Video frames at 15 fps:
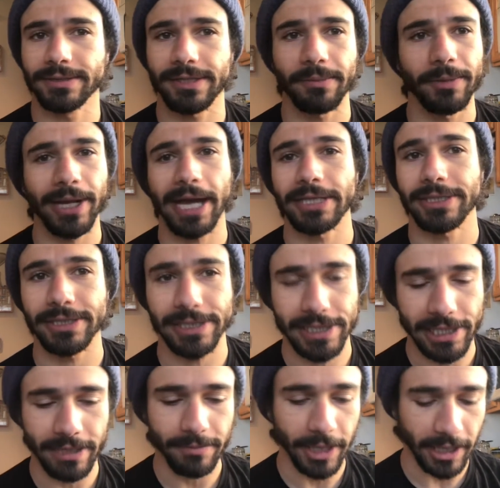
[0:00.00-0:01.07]
someone actually
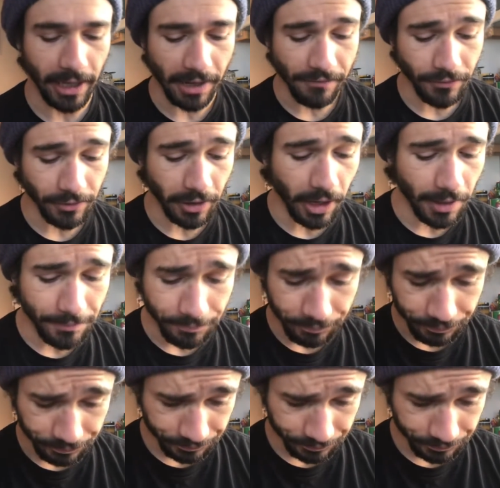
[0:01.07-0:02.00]
seeing my knife or not.